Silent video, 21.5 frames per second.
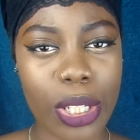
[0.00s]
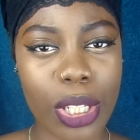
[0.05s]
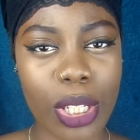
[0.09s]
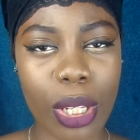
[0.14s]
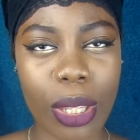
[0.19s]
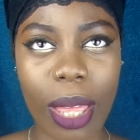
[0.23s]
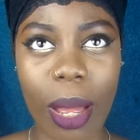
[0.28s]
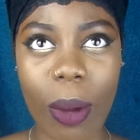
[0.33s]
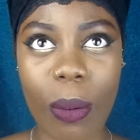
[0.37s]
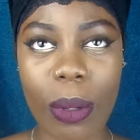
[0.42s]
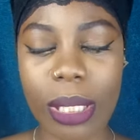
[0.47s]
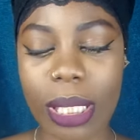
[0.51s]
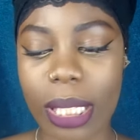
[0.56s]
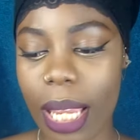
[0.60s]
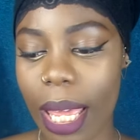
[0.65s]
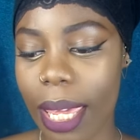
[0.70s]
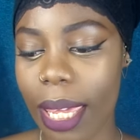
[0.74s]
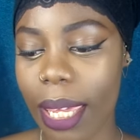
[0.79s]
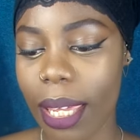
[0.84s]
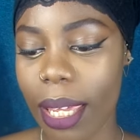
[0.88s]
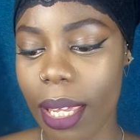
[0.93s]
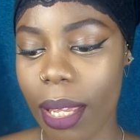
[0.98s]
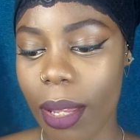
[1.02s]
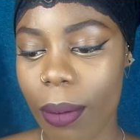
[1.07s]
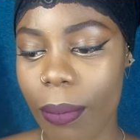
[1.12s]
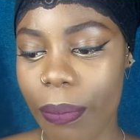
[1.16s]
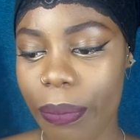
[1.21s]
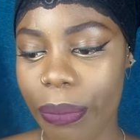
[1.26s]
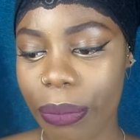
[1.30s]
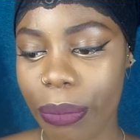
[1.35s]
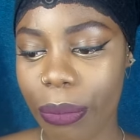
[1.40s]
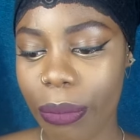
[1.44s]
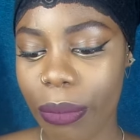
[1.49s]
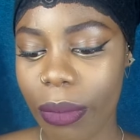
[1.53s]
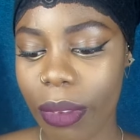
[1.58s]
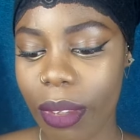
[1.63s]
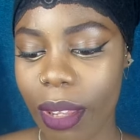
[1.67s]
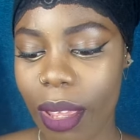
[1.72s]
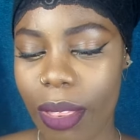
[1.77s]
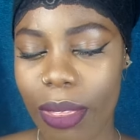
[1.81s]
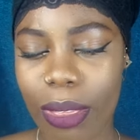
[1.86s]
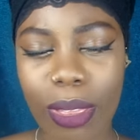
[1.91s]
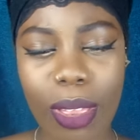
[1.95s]
So that was like
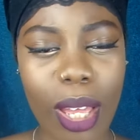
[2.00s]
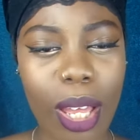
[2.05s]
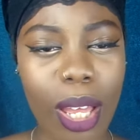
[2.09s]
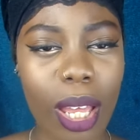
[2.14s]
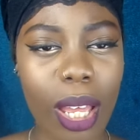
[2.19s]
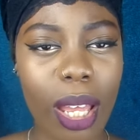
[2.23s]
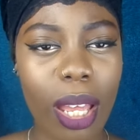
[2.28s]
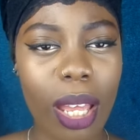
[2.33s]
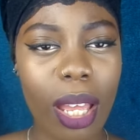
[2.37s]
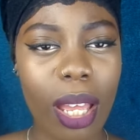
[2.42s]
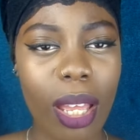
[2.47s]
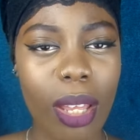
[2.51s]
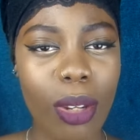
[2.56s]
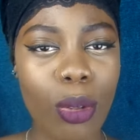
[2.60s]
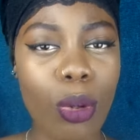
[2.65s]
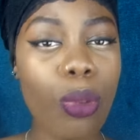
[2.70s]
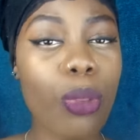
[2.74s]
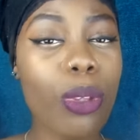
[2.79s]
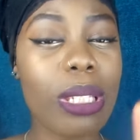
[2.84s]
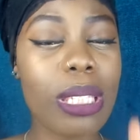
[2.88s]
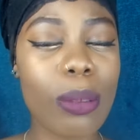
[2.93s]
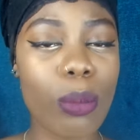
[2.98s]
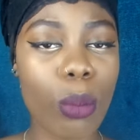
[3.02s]
the not the